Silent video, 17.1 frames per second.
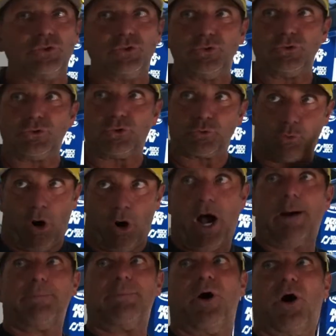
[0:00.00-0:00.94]
to
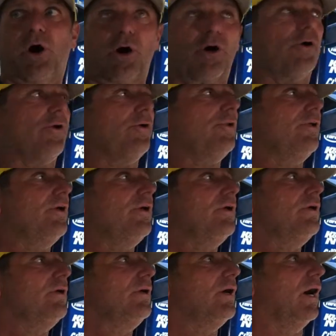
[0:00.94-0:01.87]
drop hard.
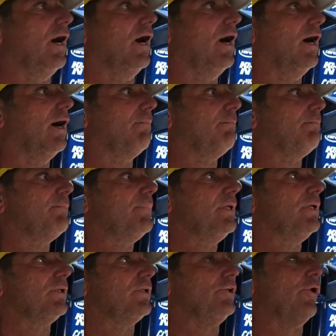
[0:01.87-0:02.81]

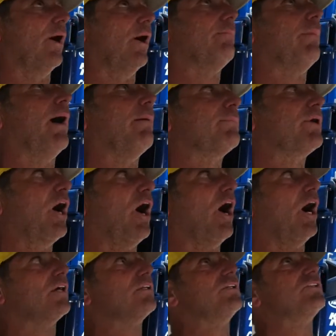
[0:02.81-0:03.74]
You know, I'm
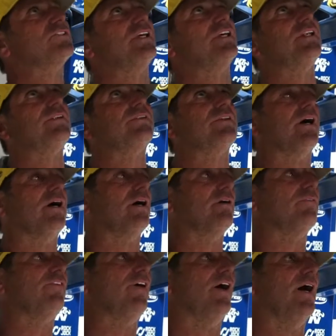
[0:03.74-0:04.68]
cognizant
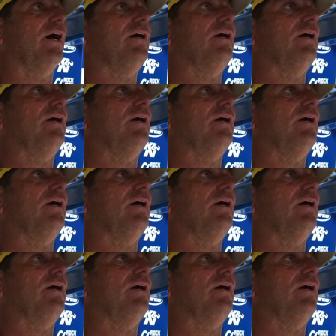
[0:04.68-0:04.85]
of